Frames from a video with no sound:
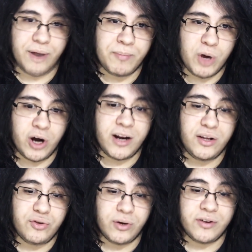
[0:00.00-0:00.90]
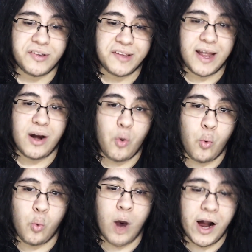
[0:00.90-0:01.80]
I'm gonna need to understand
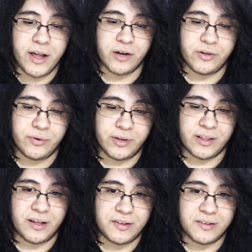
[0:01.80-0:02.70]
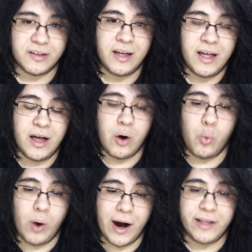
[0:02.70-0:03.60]
why you're doing this,
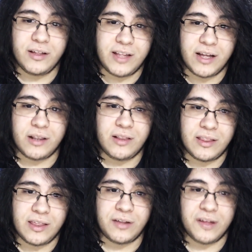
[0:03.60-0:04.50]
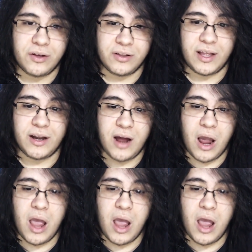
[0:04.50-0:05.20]
why you did the things that you did.